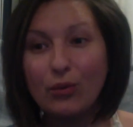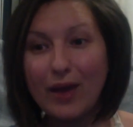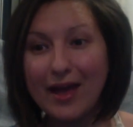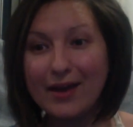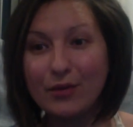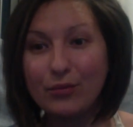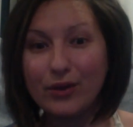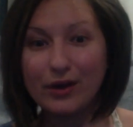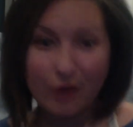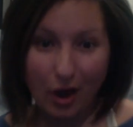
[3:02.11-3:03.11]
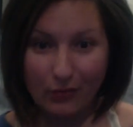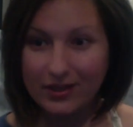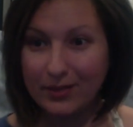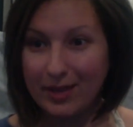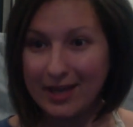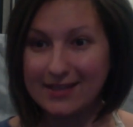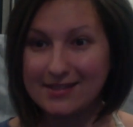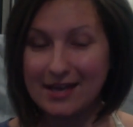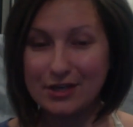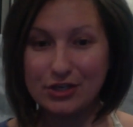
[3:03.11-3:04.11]
when we are not really paying
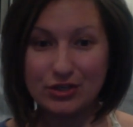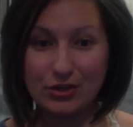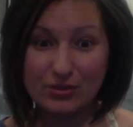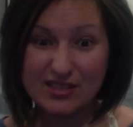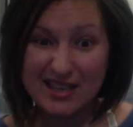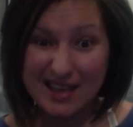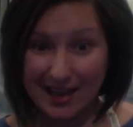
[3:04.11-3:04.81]
attention to those